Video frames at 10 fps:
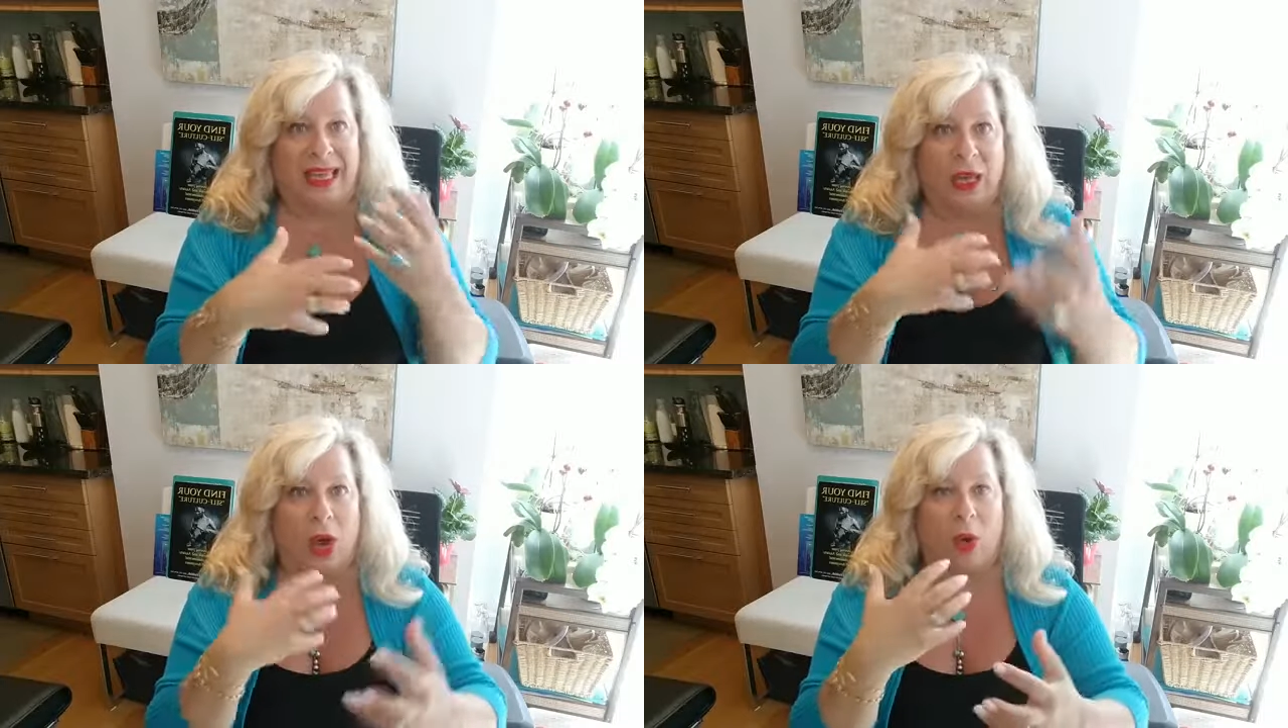
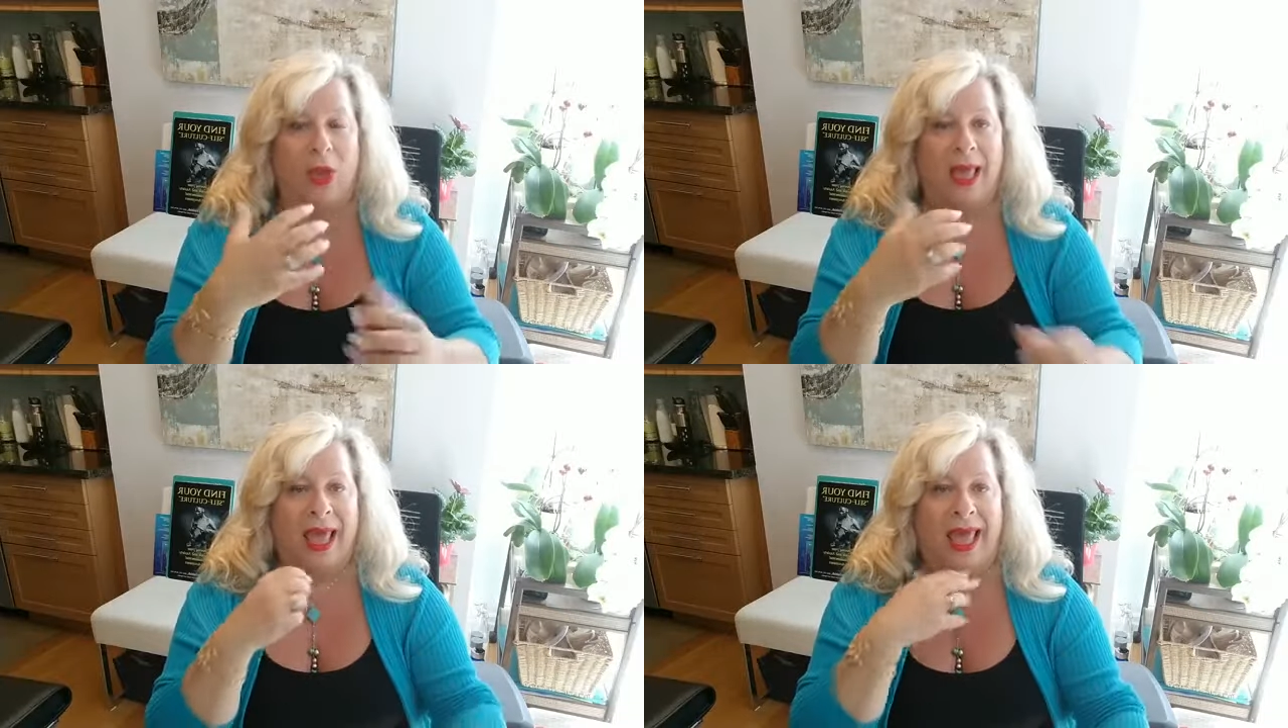
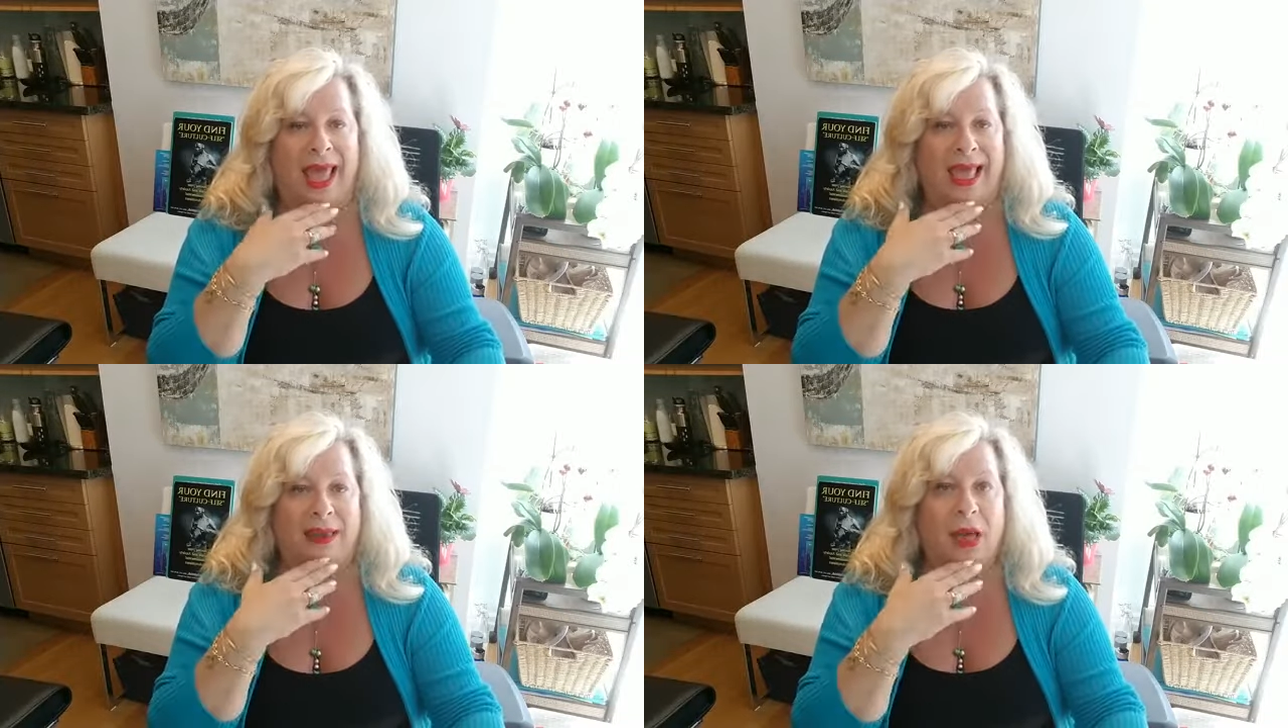ego
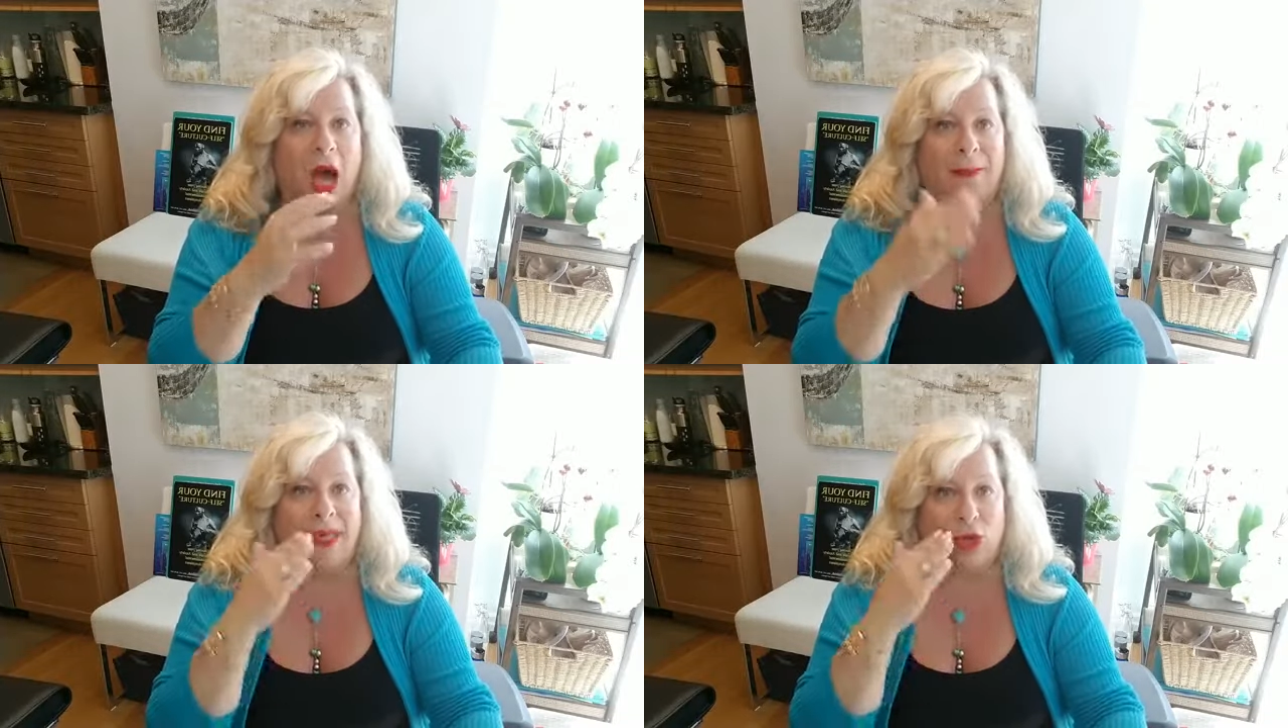and
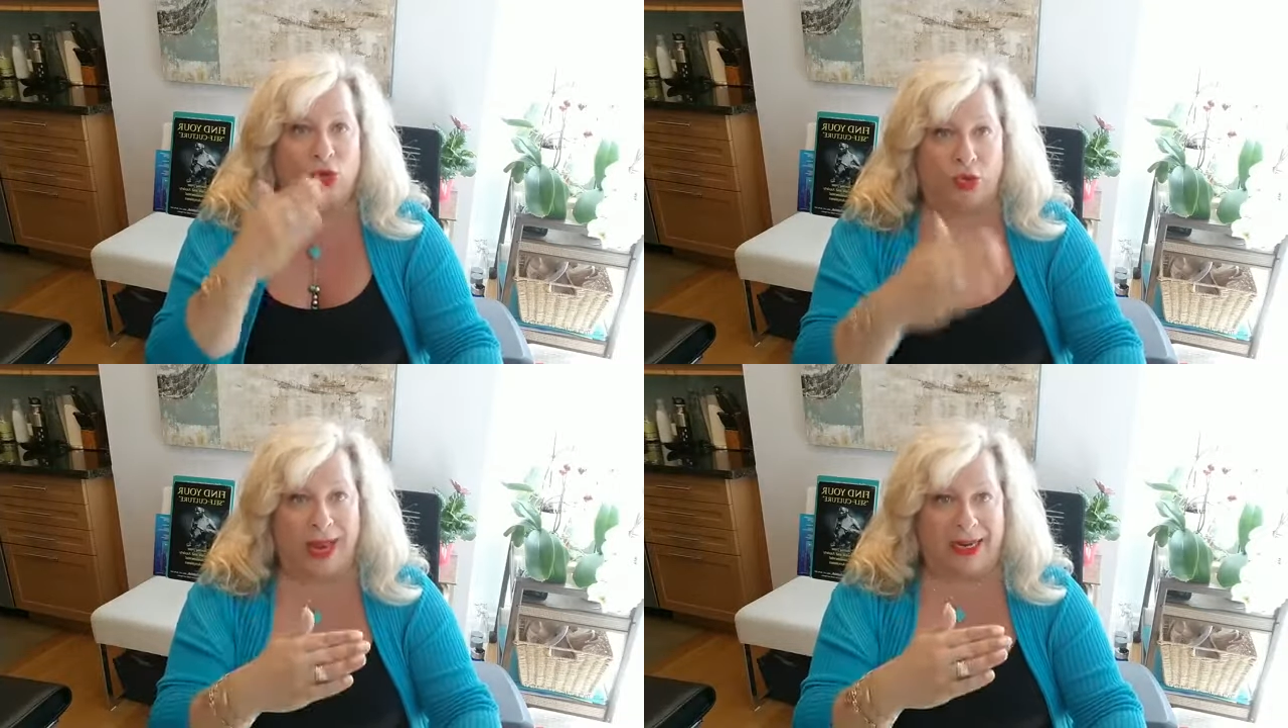not being
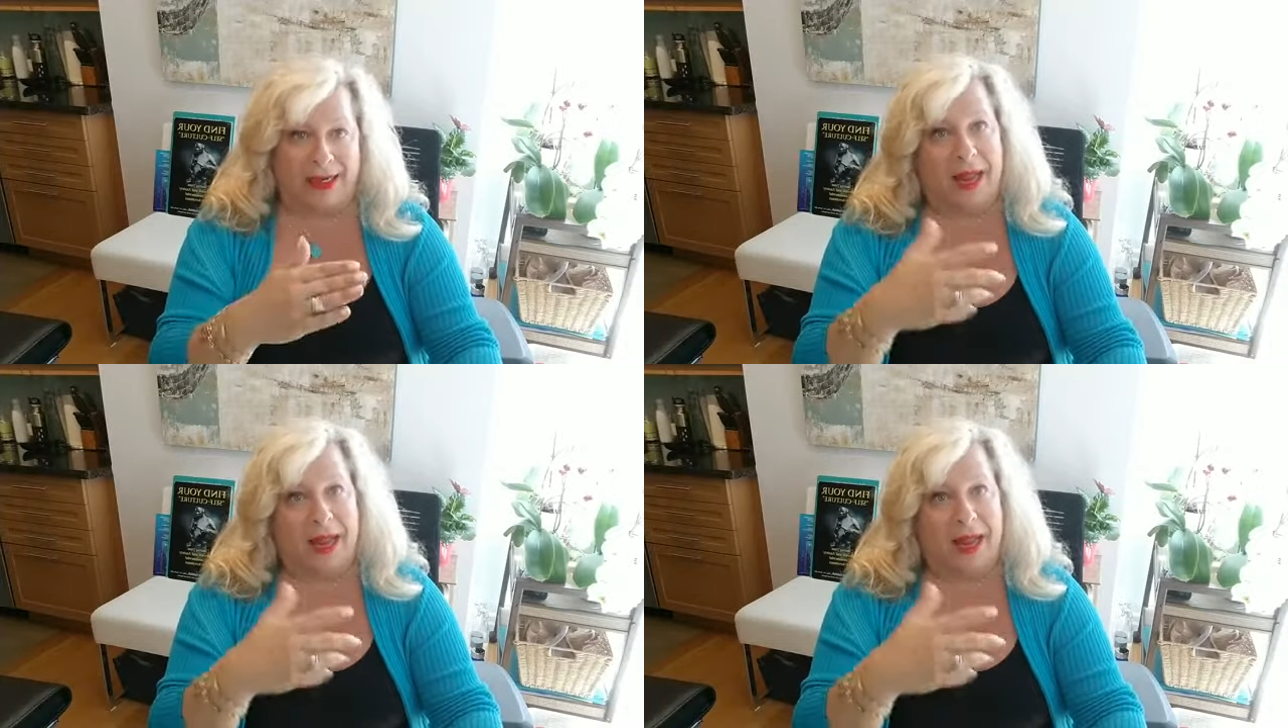trained.